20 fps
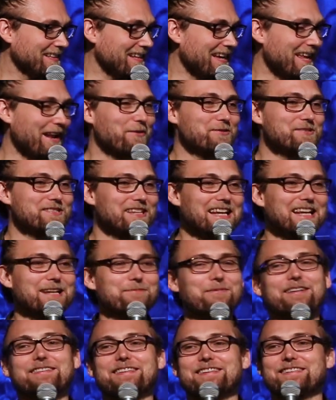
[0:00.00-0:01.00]
And I was thinking
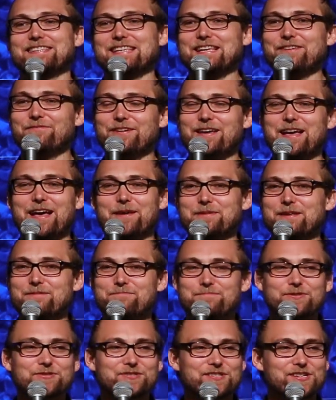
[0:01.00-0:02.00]
about this,
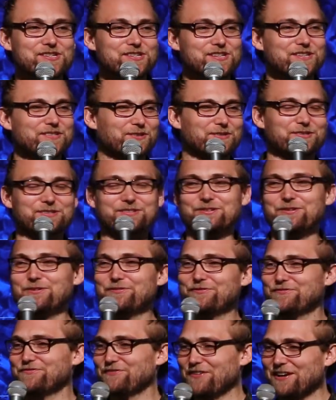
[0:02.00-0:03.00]
musicians are so
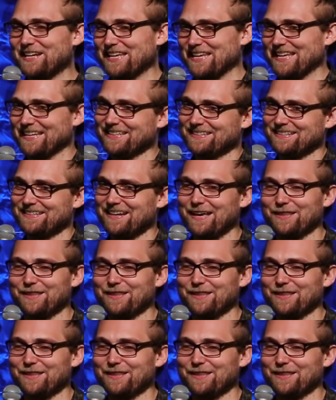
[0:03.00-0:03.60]
funny.